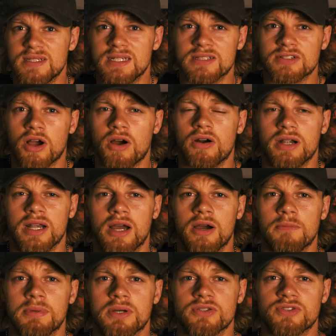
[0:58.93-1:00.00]
it's hard
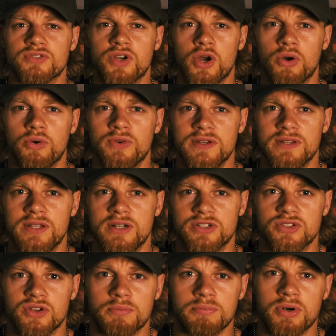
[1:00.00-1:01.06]
now because of COVID,
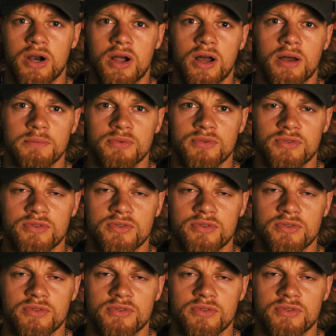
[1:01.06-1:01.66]
there's no proms,